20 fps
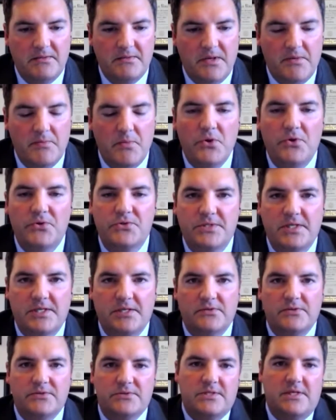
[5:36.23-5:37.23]

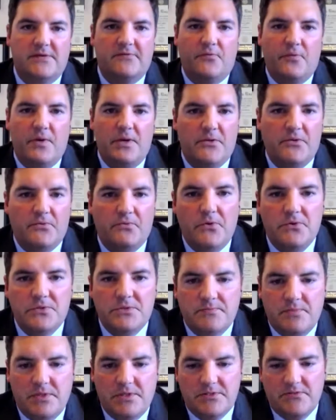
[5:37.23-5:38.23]
motorcycle a safe way on the roads
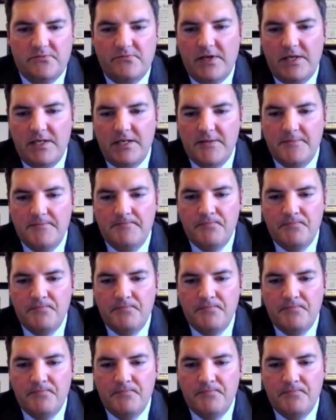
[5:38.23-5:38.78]
in Pennsylvania.